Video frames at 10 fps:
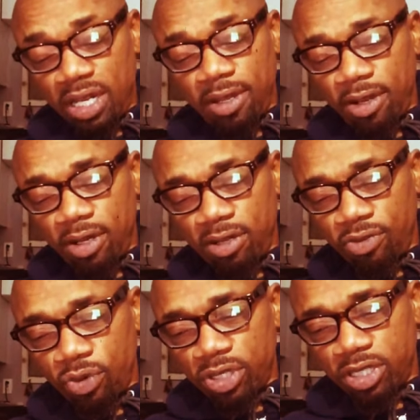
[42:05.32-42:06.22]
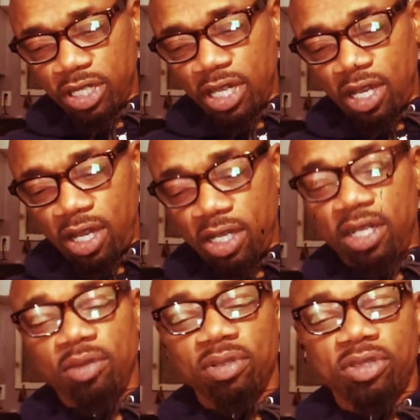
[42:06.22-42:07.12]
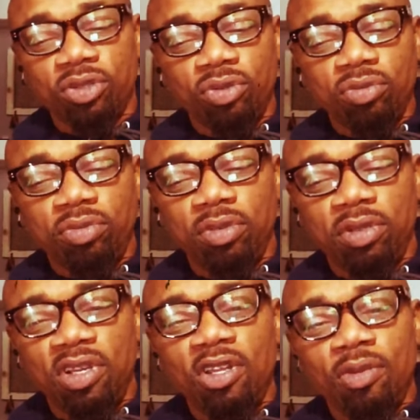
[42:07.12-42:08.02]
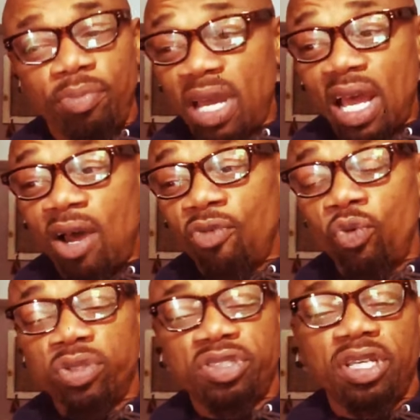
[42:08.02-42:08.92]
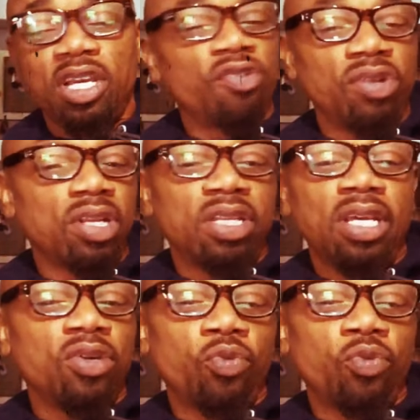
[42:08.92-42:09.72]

day they heard the voice of God, and it was so powerful or scary that they